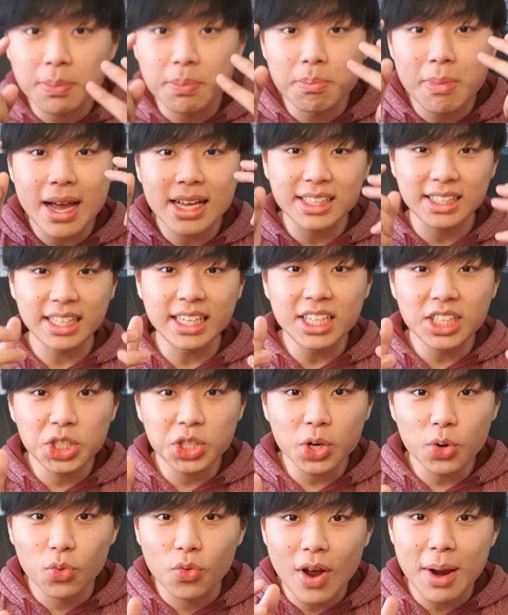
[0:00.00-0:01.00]
My
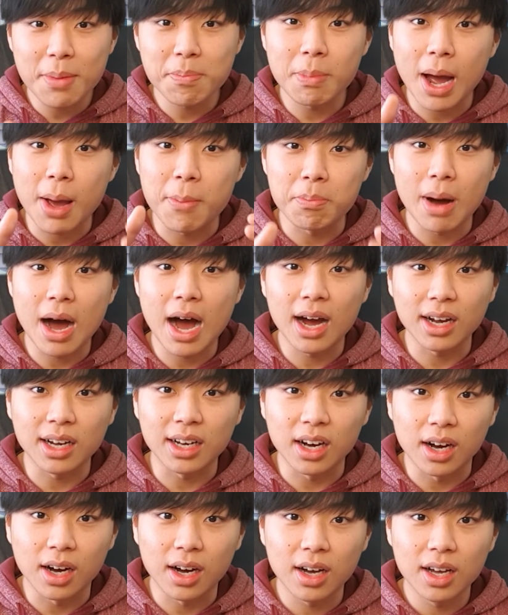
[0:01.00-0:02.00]
teacher read my
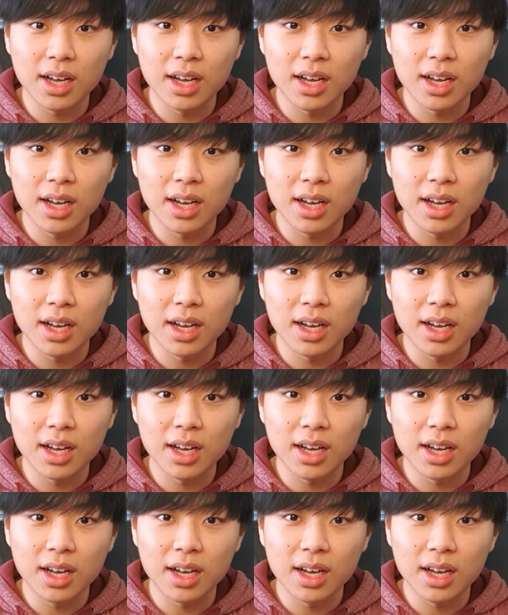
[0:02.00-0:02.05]
manga.